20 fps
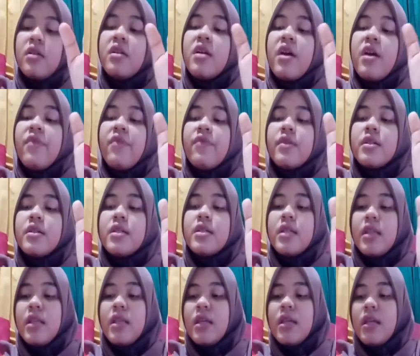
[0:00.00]

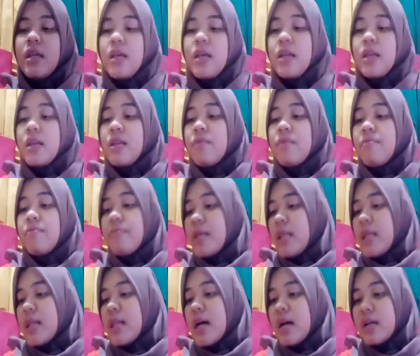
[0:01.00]
diversity in the
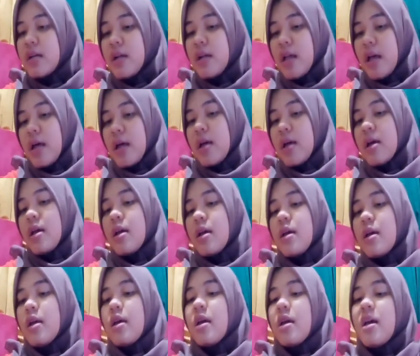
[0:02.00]
Mini area,
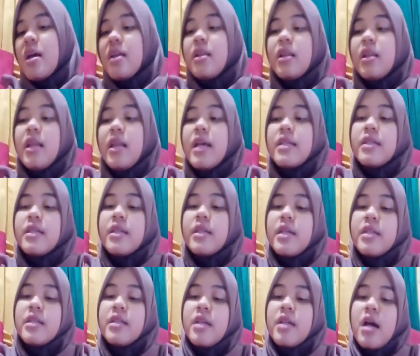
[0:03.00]
and the last
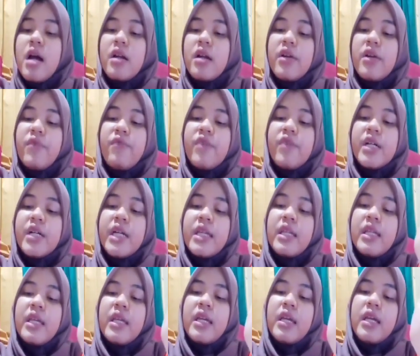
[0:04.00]
is art
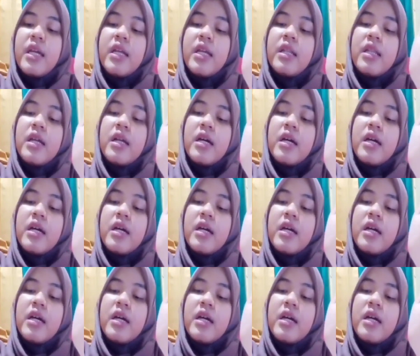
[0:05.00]
variety in